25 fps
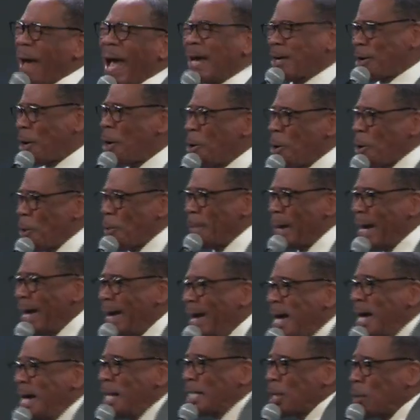back home
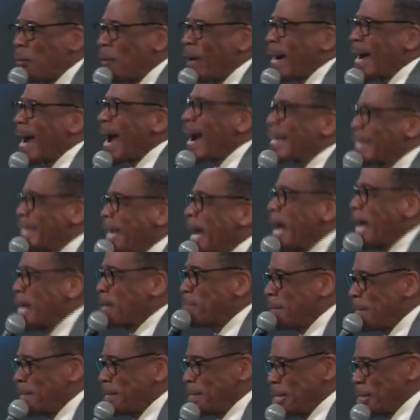the way I
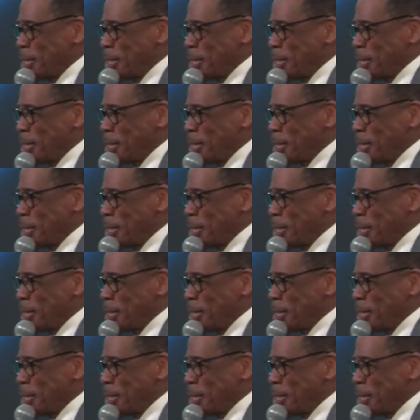came in